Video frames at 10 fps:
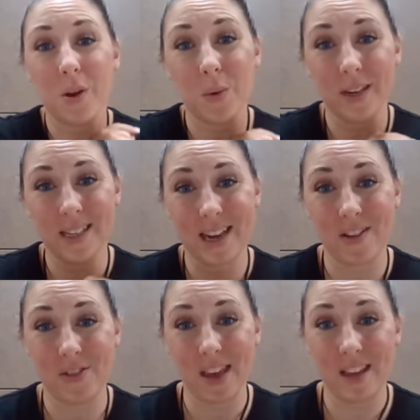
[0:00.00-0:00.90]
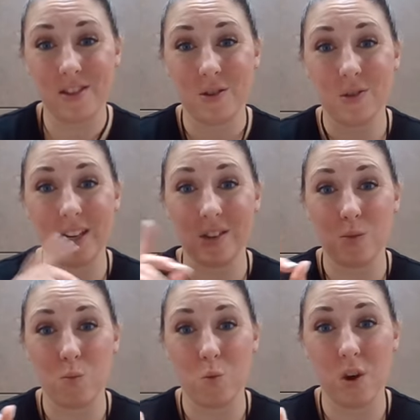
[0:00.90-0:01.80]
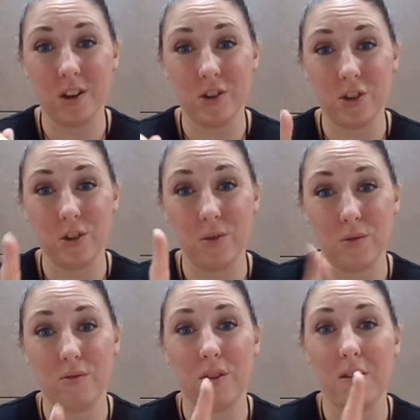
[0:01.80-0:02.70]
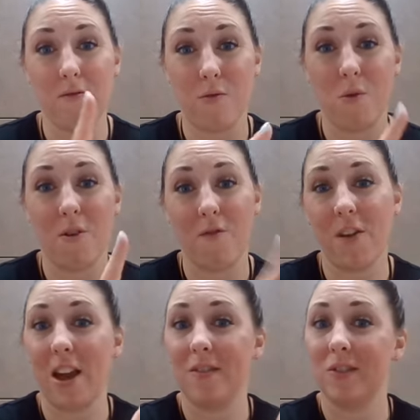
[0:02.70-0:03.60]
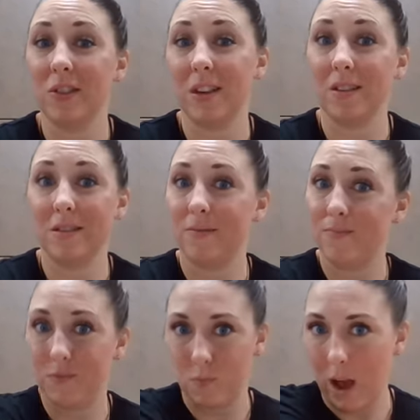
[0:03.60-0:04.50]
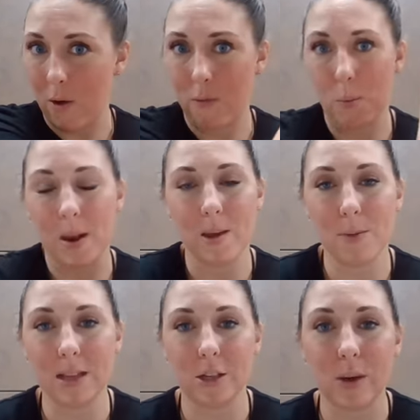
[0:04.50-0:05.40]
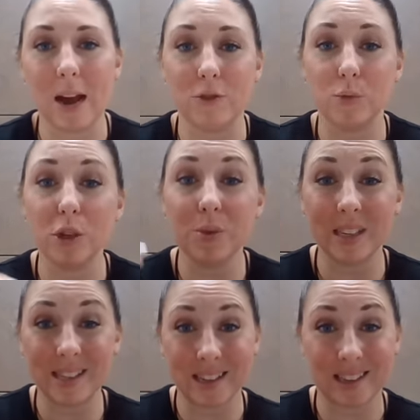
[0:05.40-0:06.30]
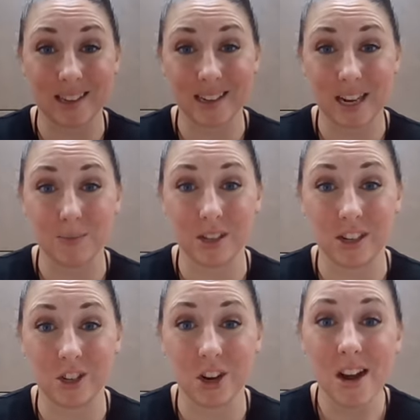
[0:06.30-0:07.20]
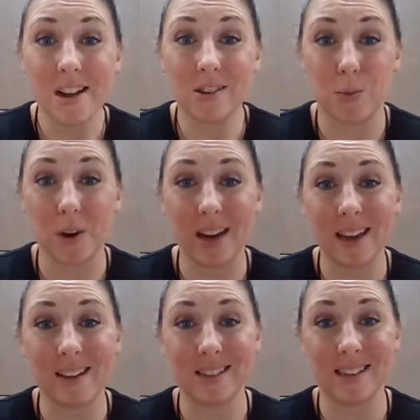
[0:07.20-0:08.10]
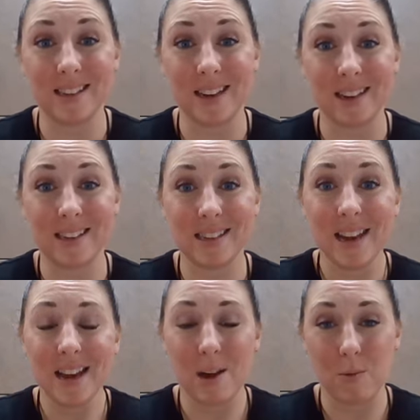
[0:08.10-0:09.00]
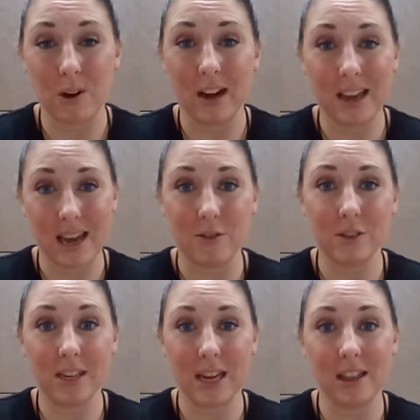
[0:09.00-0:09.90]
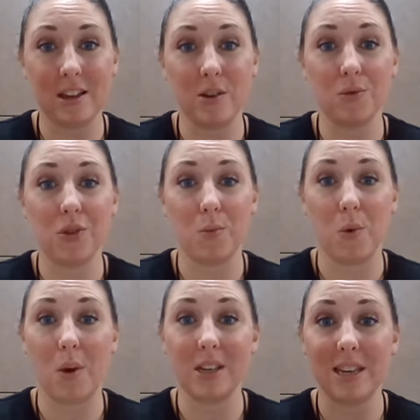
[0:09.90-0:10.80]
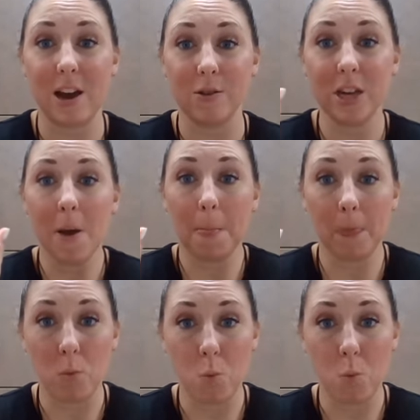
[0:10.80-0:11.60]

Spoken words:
we are going to count the 8th notes as 1, 2, 3, 4, 5, 6, however many beats you have. So we're doing 6/8 time signature. So we're going to count to 6 and we're going to count 8th notes. So we're going to count